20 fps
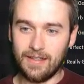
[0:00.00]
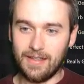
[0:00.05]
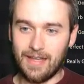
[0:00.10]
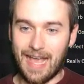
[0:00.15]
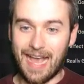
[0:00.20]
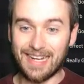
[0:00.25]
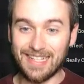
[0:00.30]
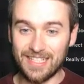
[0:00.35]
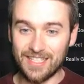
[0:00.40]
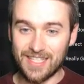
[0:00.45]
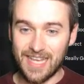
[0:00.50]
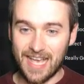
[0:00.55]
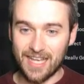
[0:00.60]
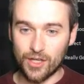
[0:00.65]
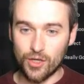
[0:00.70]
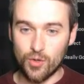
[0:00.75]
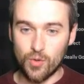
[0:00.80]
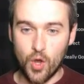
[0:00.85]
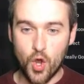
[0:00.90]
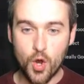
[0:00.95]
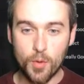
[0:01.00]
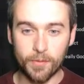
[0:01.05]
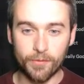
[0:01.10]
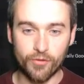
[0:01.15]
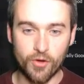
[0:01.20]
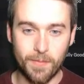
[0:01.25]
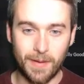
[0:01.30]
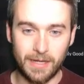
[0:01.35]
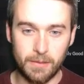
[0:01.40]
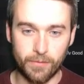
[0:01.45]
Edin Dzeko hoping for
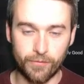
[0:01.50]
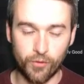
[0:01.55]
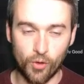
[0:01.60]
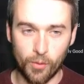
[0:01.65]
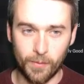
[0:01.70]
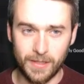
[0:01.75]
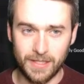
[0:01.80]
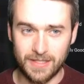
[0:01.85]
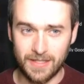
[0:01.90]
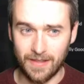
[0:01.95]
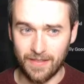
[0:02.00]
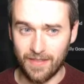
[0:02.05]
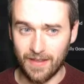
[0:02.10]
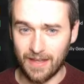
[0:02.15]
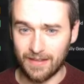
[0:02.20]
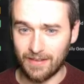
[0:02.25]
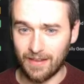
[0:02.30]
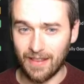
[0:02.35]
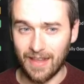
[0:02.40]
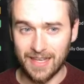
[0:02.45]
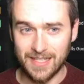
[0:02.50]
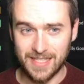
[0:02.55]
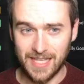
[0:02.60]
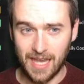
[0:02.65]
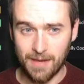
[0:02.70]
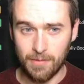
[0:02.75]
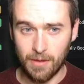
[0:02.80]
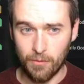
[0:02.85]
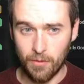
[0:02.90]
a better performance than the last time that